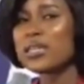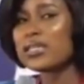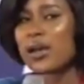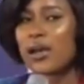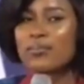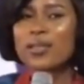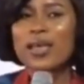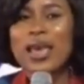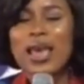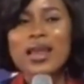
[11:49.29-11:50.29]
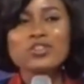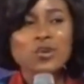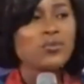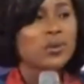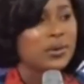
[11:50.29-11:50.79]
later, and I
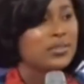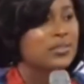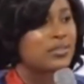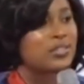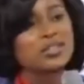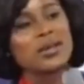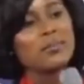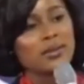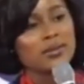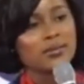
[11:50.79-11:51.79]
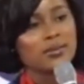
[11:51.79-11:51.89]
don't regret this decision I made.